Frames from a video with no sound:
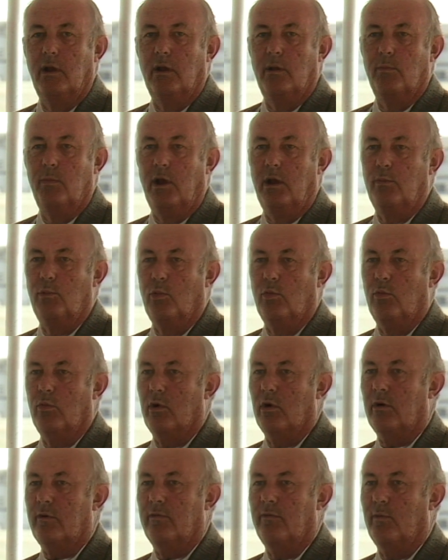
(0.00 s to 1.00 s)
Mabel
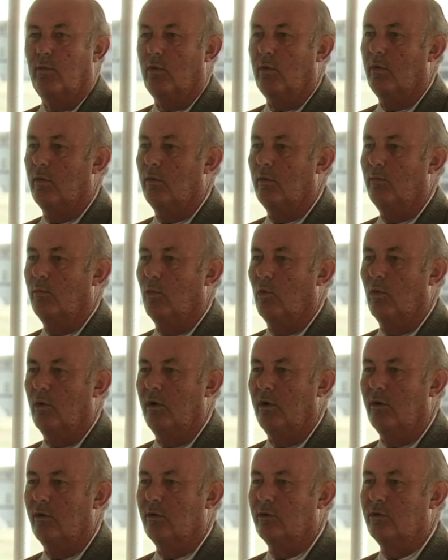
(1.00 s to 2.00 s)
worked for more
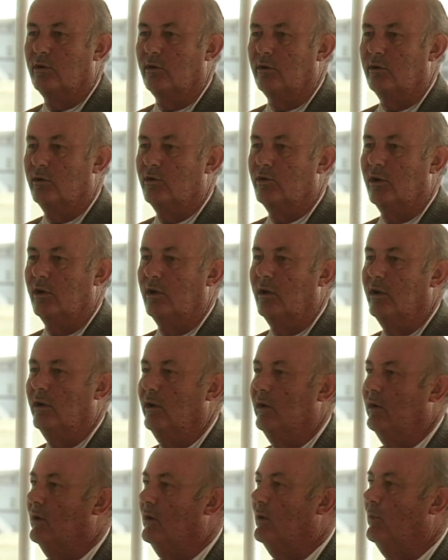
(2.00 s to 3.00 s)
years than she
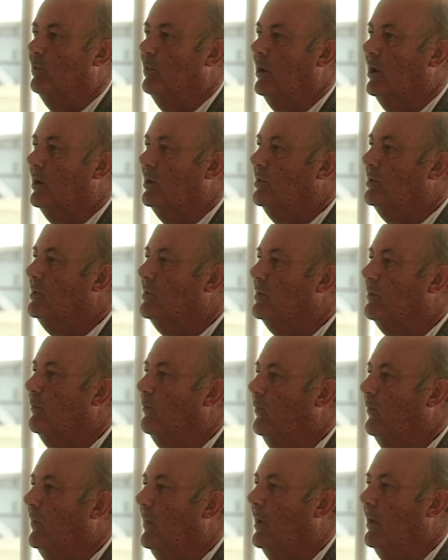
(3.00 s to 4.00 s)
admits
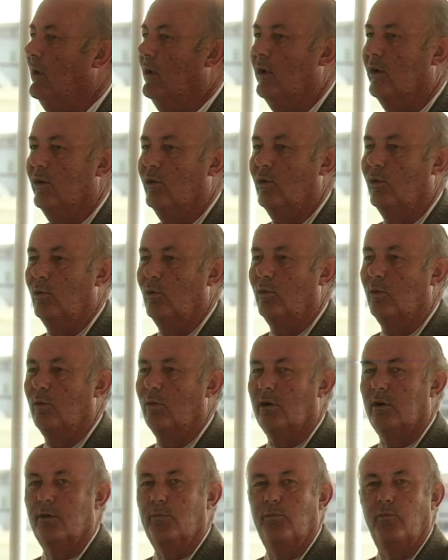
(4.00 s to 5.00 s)

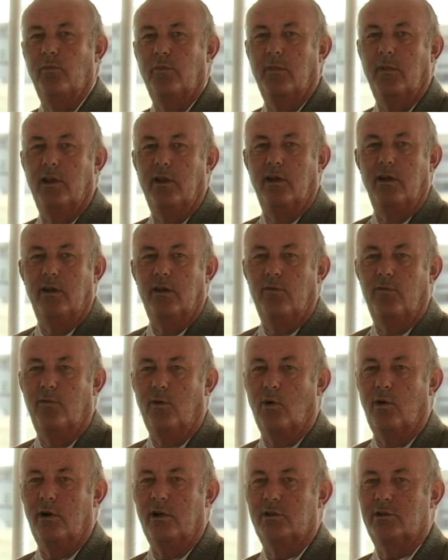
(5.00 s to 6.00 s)
to,
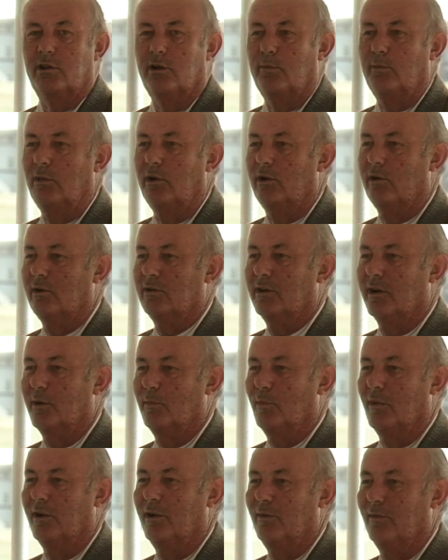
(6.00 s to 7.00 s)
40-some years, I
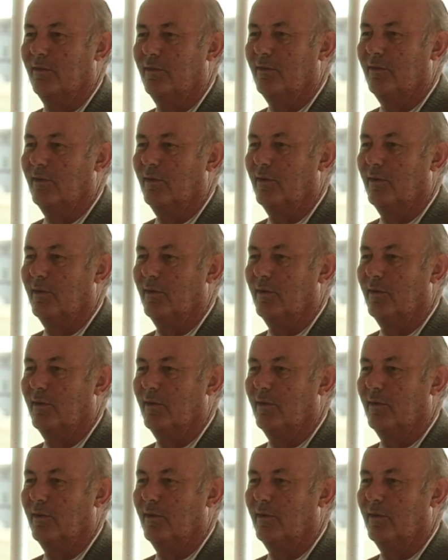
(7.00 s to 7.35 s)
believe,